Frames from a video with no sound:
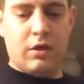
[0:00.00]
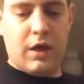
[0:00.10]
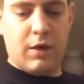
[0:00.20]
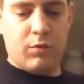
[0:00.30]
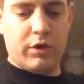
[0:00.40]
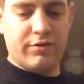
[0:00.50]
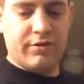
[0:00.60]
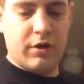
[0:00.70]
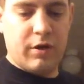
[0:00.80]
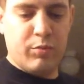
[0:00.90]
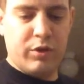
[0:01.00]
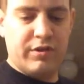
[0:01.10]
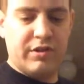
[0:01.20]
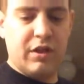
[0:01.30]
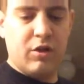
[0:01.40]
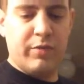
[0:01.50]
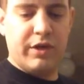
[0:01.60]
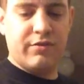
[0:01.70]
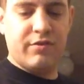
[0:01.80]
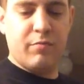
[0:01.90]
Okay, we're going to start out pretty slow
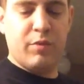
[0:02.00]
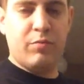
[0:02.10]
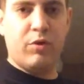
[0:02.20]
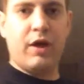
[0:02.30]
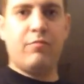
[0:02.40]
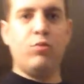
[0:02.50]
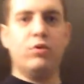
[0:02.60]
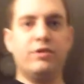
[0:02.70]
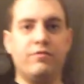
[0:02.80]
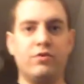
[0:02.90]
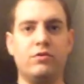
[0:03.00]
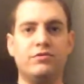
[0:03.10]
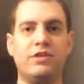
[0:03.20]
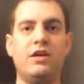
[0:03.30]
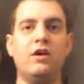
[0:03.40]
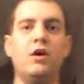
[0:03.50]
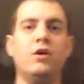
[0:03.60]
because some people have more difficulty